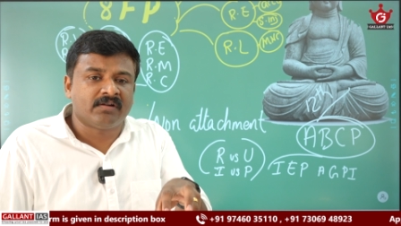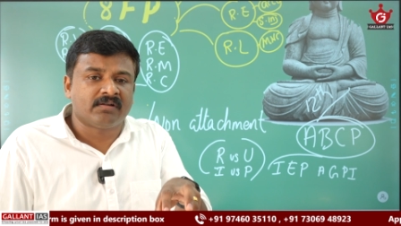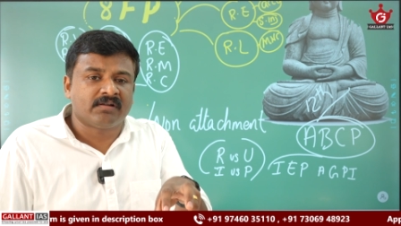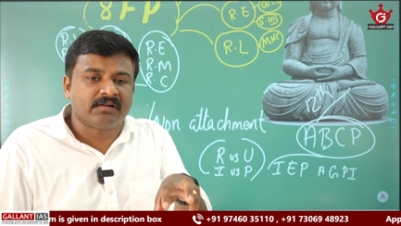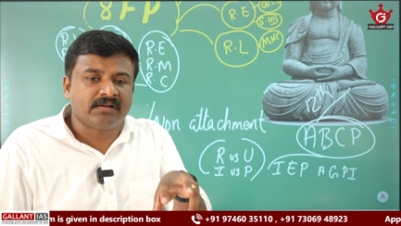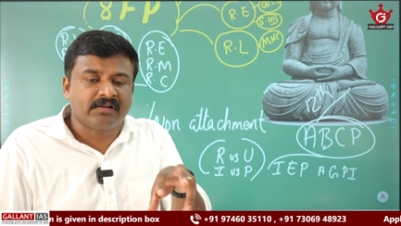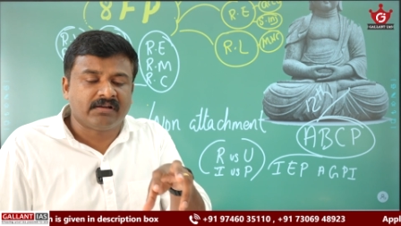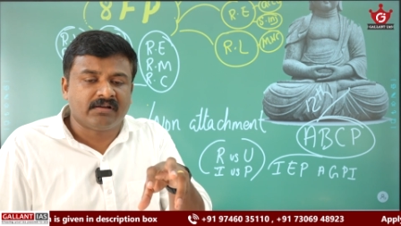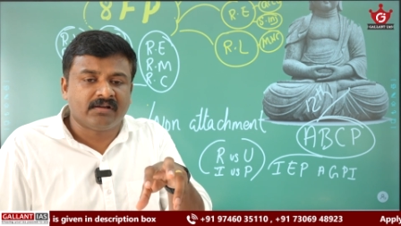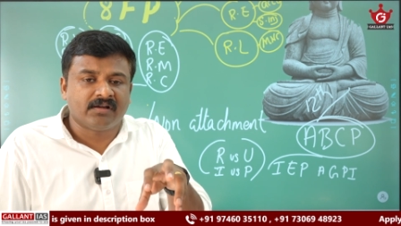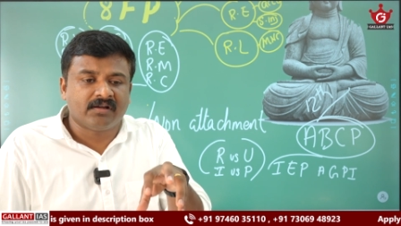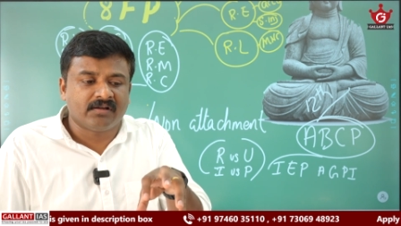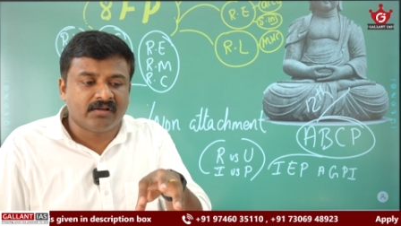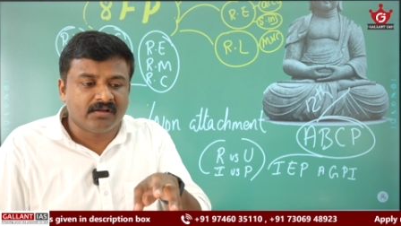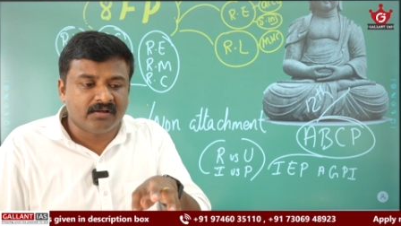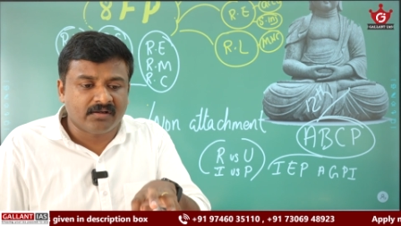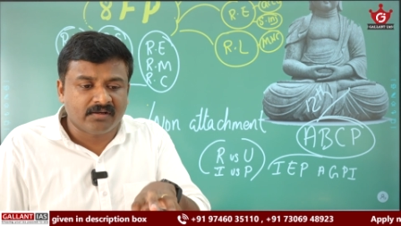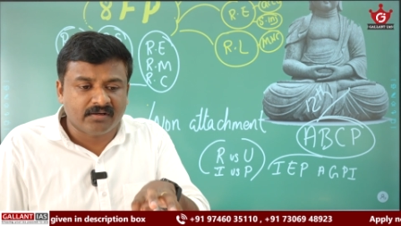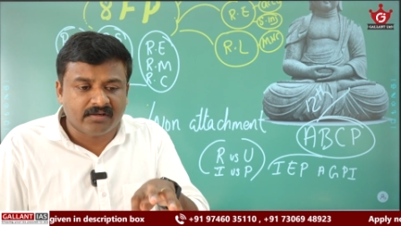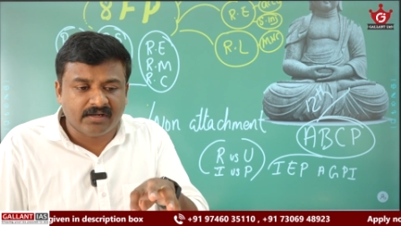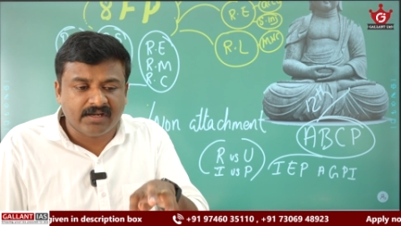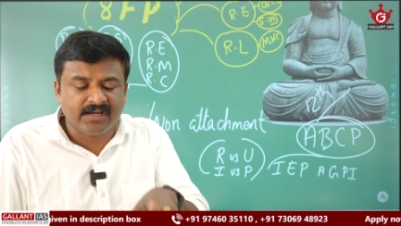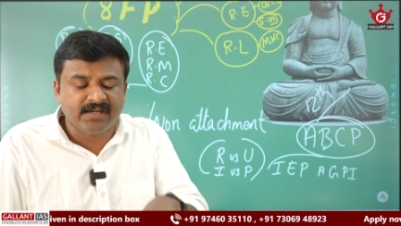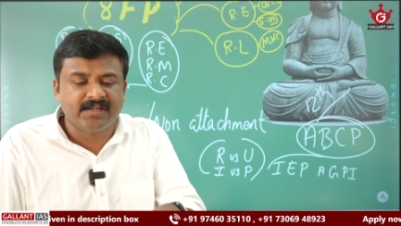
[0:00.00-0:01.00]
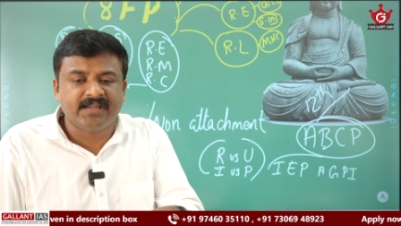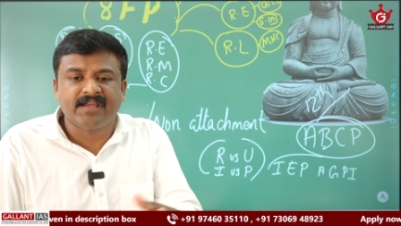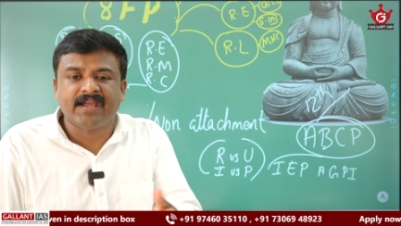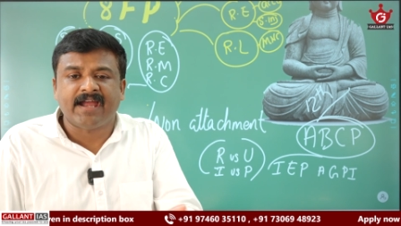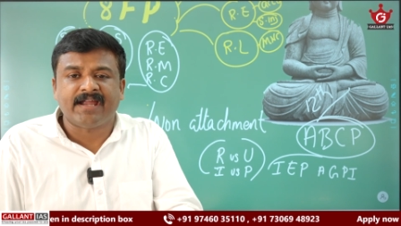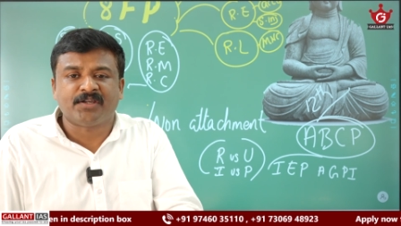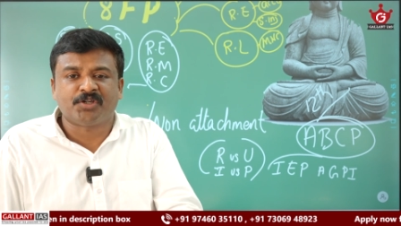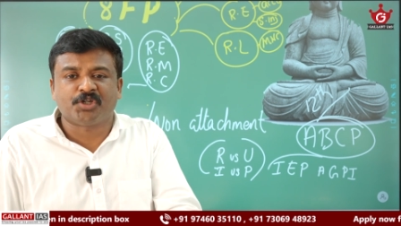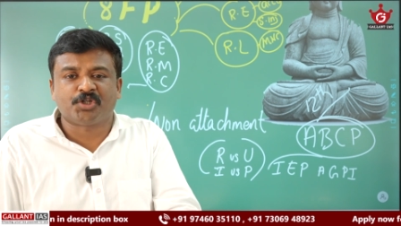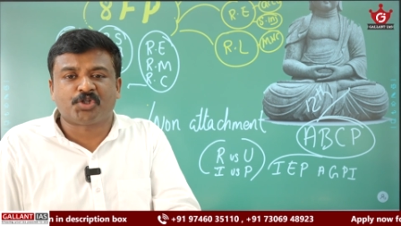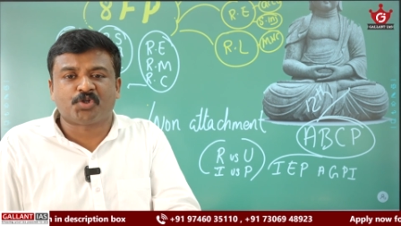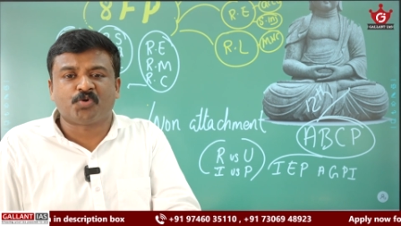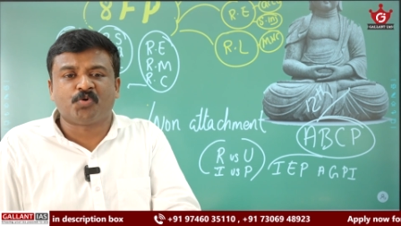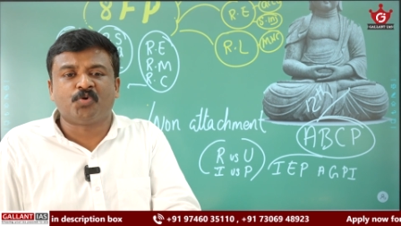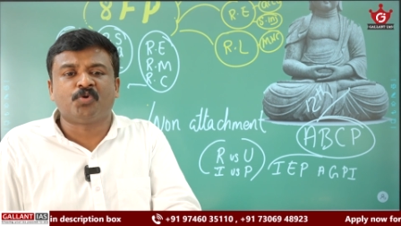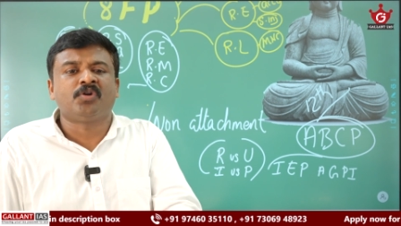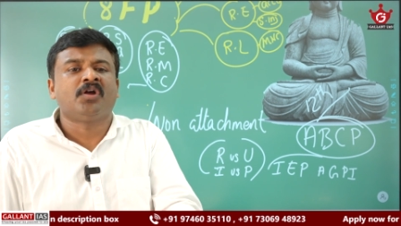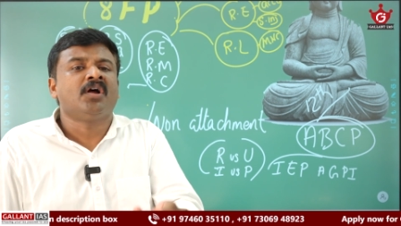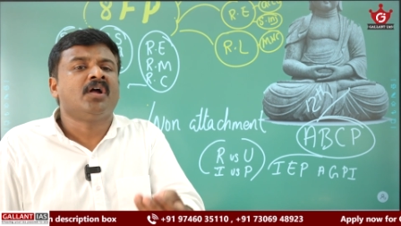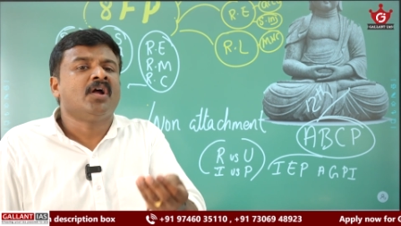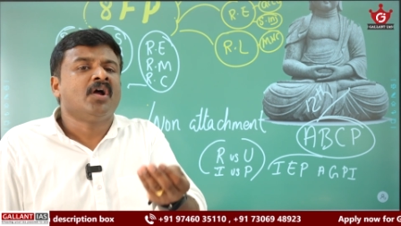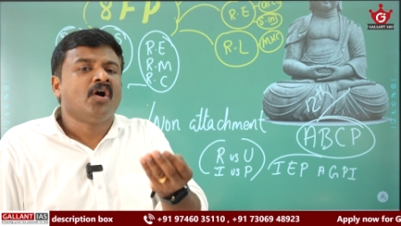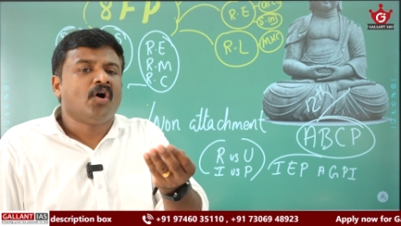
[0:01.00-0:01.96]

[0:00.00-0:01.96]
are uh, greedy attitude